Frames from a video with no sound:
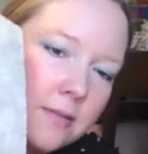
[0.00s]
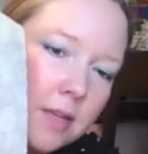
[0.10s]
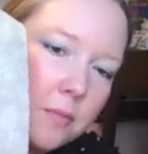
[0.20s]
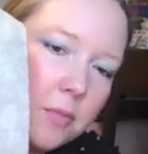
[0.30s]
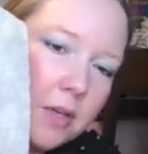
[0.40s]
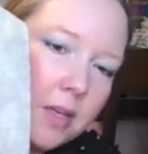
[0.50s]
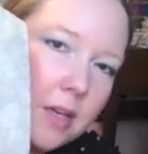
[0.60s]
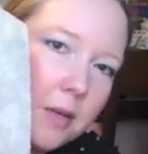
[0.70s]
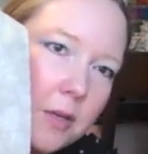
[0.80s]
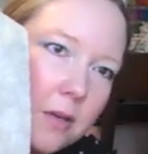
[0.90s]
and putting
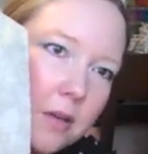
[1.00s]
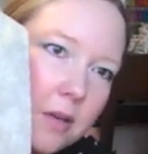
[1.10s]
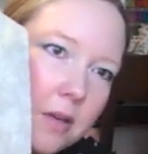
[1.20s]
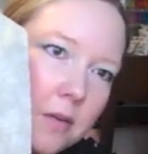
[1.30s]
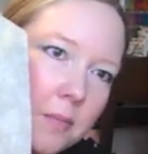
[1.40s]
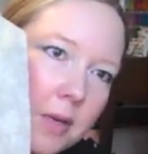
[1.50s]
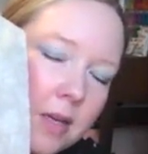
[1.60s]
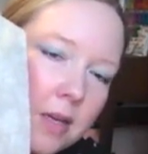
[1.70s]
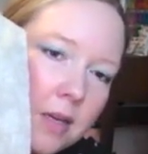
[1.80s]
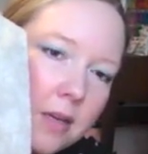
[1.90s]
it up here in
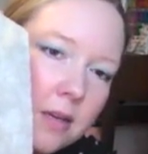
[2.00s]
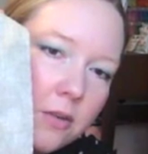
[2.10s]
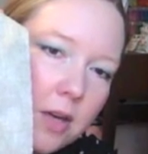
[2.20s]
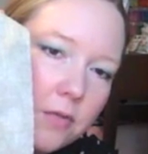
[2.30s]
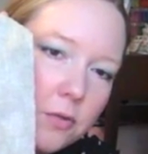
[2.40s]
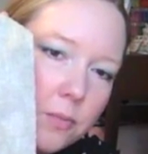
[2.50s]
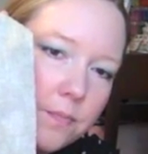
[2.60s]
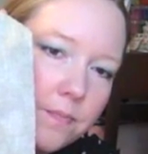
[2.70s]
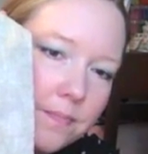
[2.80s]
my craft room.